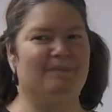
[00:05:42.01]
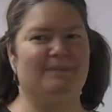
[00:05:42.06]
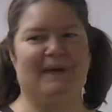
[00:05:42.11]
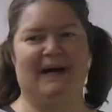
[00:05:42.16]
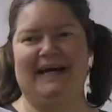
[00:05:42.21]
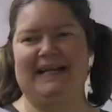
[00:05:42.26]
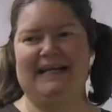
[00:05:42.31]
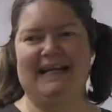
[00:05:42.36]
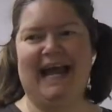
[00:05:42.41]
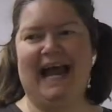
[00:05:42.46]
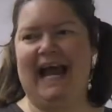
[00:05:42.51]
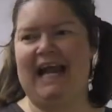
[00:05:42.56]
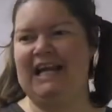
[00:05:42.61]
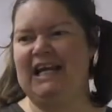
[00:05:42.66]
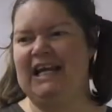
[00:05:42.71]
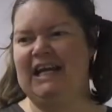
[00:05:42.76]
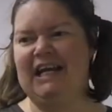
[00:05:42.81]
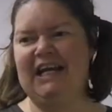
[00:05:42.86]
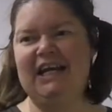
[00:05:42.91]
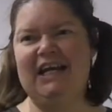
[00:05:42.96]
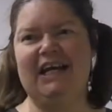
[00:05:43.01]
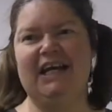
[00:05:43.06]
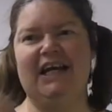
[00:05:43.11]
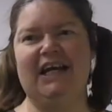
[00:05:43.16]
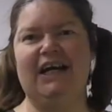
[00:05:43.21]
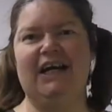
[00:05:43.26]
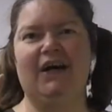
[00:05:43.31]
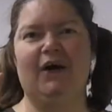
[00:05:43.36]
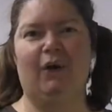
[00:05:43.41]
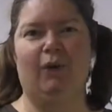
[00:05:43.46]
But any
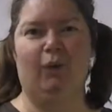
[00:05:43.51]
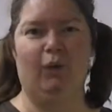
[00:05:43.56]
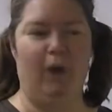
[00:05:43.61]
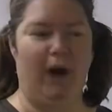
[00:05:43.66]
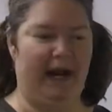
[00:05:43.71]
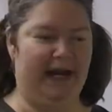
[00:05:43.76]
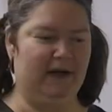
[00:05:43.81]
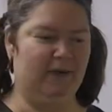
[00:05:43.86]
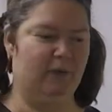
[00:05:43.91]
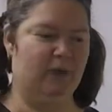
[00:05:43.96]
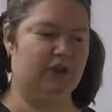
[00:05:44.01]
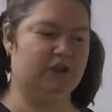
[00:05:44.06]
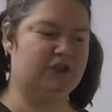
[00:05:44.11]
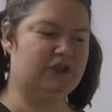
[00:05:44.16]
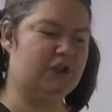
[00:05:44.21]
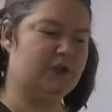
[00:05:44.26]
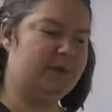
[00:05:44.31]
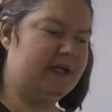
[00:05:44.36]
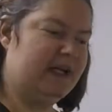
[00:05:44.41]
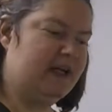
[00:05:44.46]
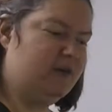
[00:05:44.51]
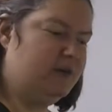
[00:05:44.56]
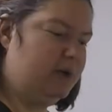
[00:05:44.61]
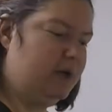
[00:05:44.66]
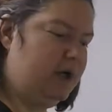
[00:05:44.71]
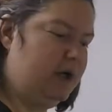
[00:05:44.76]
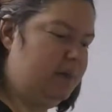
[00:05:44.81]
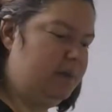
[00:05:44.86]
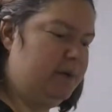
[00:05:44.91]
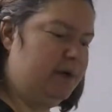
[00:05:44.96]
white will do, because we're
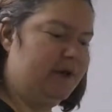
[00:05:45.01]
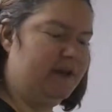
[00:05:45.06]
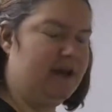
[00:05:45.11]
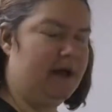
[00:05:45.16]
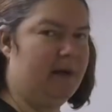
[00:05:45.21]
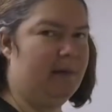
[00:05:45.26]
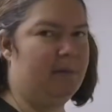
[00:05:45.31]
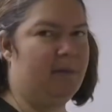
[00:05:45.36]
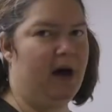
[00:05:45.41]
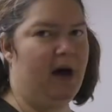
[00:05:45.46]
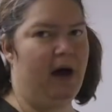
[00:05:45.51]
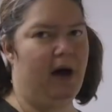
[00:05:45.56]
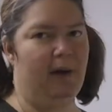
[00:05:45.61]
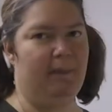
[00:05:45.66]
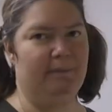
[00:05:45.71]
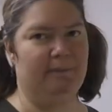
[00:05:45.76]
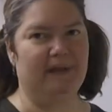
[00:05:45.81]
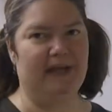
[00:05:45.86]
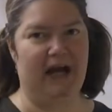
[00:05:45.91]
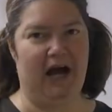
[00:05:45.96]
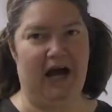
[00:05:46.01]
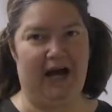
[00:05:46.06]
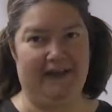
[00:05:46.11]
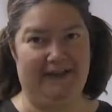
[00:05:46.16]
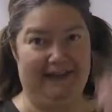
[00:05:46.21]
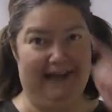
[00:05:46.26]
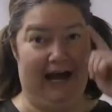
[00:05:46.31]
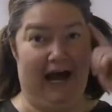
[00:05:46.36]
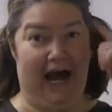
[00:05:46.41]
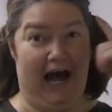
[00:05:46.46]
going to put them behind
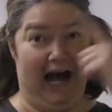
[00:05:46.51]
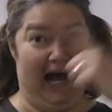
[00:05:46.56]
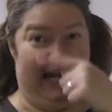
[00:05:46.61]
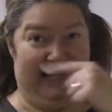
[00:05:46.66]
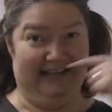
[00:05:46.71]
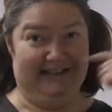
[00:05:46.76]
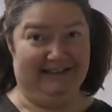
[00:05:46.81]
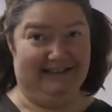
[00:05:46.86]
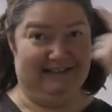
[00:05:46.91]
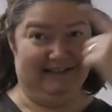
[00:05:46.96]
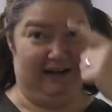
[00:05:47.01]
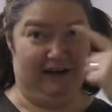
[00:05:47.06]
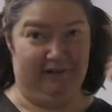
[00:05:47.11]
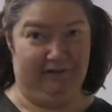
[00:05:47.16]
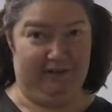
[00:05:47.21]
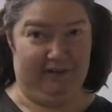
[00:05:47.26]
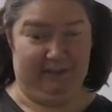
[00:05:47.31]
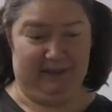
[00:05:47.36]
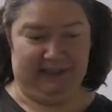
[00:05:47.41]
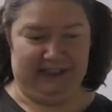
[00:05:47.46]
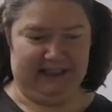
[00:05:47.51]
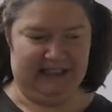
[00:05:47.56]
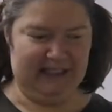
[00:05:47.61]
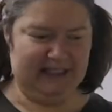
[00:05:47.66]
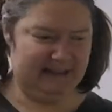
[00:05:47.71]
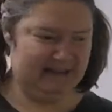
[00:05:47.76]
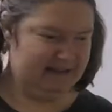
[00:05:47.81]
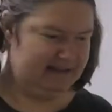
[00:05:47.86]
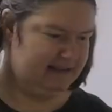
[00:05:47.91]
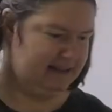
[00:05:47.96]
the eyes of the
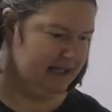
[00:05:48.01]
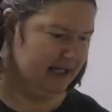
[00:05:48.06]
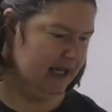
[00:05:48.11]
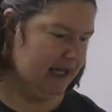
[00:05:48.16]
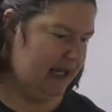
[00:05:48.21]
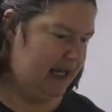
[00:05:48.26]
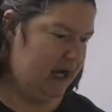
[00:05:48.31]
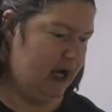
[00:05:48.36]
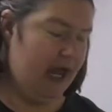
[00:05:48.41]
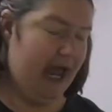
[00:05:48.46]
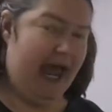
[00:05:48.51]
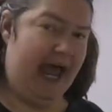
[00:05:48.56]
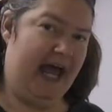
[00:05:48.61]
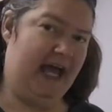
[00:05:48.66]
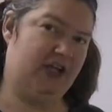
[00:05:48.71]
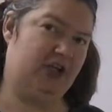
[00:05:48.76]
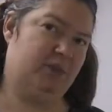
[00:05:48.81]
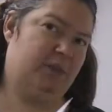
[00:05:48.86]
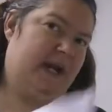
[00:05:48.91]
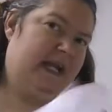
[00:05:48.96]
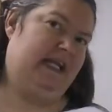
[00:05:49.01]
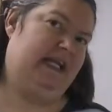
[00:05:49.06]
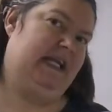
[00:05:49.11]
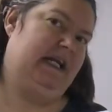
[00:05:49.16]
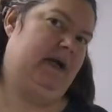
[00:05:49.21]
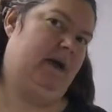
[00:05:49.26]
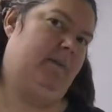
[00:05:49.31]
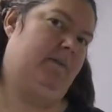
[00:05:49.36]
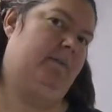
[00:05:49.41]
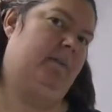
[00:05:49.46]
minions. And you might
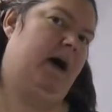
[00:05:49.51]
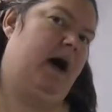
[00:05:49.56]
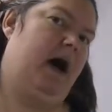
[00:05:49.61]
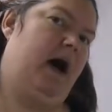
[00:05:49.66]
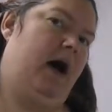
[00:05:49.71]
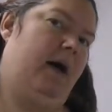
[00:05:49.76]
need them